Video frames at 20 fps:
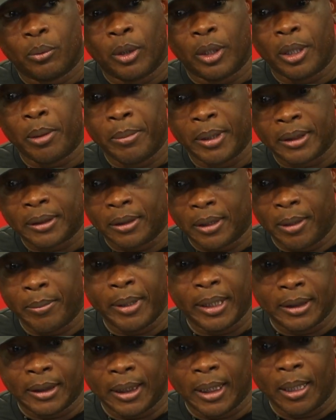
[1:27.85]
Well, they mixed
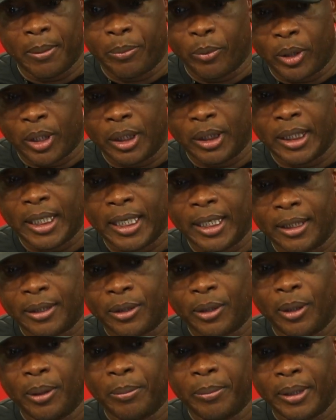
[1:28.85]
it up. We couldn't get it
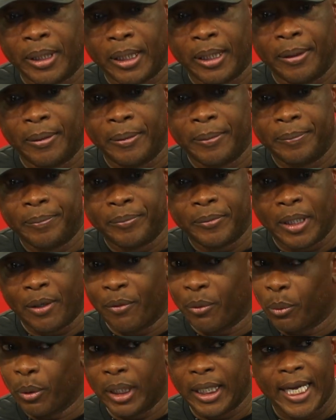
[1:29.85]
to him, but they
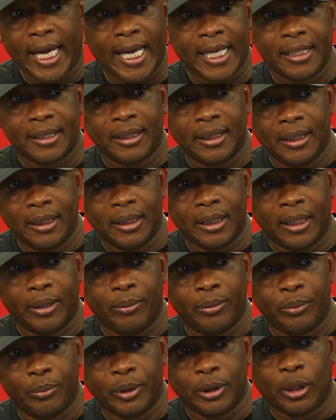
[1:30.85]
were really handsy.
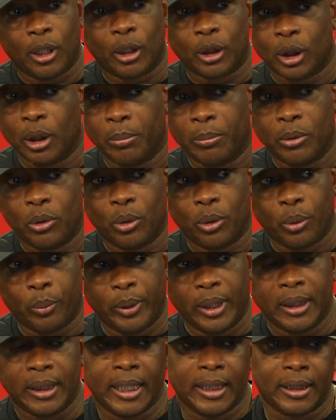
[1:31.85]
And we talked to him during the
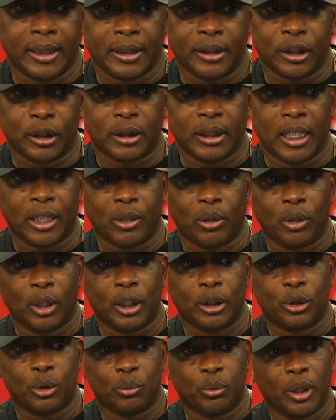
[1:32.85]
week that they're just not going to
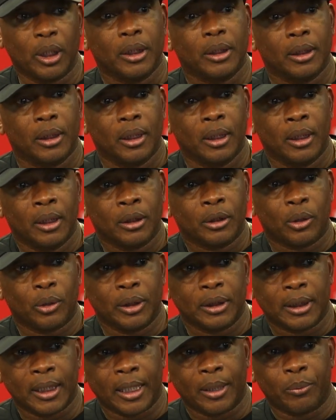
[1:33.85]
let you run. So
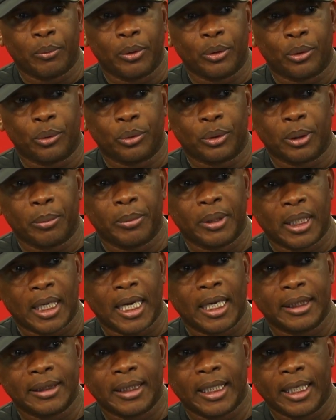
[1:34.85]
he's got to run through some of the
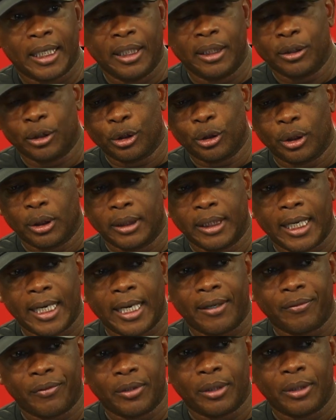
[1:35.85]
contact. He understood that
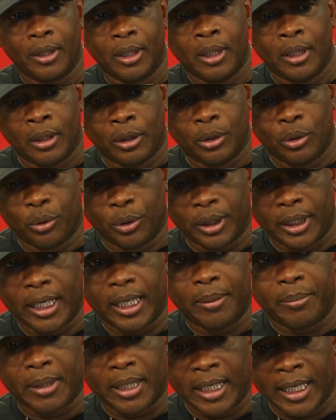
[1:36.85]
after doing the
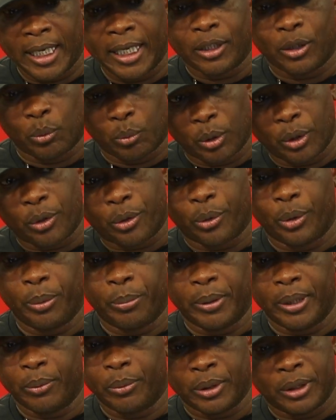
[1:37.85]
game that he had to run through.
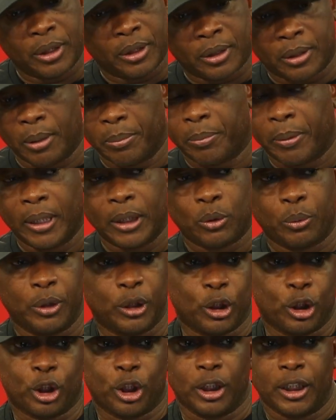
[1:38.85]
But just some plays we
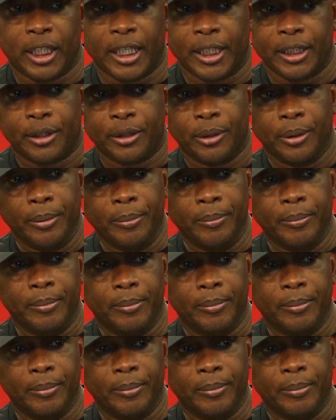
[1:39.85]
just couldn't get it to him.